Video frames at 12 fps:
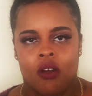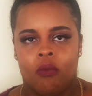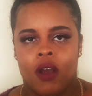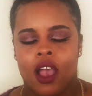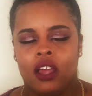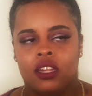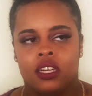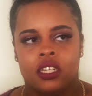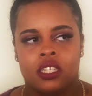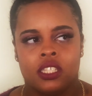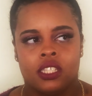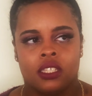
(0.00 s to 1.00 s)
While it
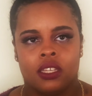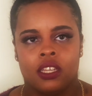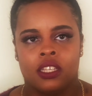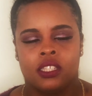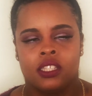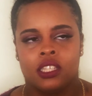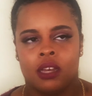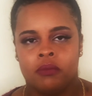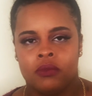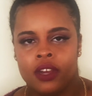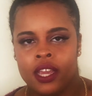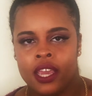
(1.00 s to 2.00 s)
is in
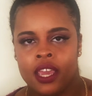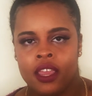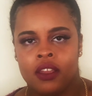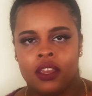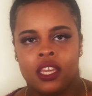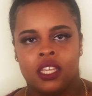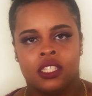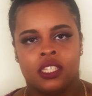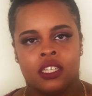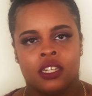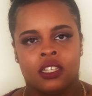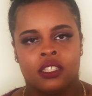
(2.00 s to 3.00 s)
some way
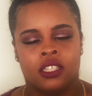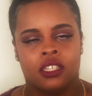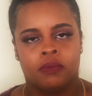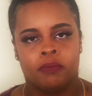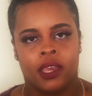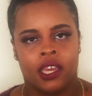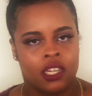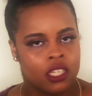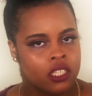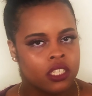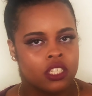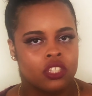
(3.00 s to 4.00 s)
easier to
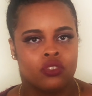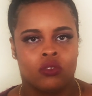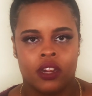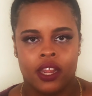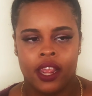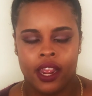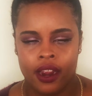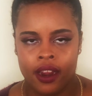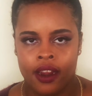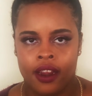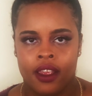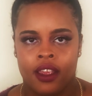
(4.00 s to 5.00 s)
manage short
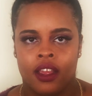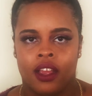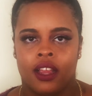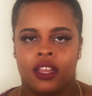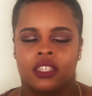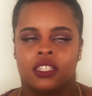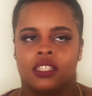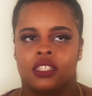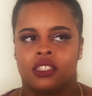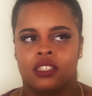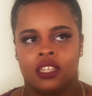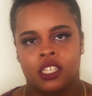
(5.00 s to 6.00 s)
hair, I guess because
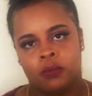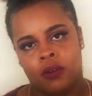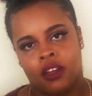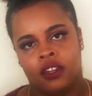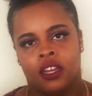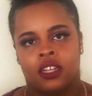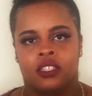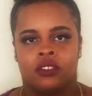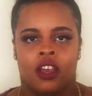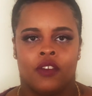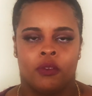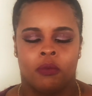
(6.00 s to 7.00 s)
there's less products,
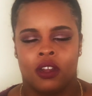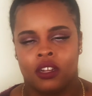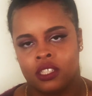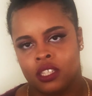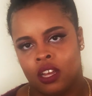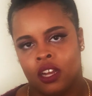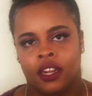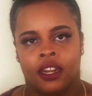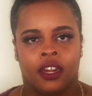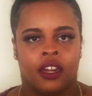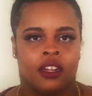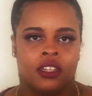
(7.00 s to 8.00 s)
you have your products
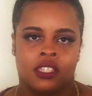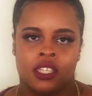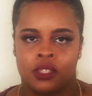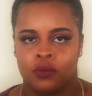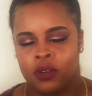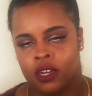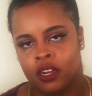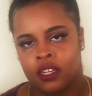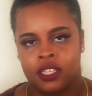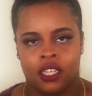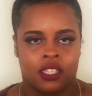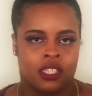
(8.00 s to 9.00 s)
longer, it's less
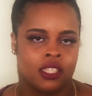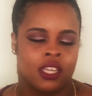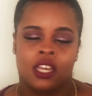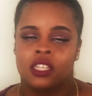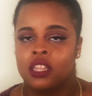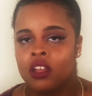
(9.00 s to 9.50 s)
work, it doesn't take as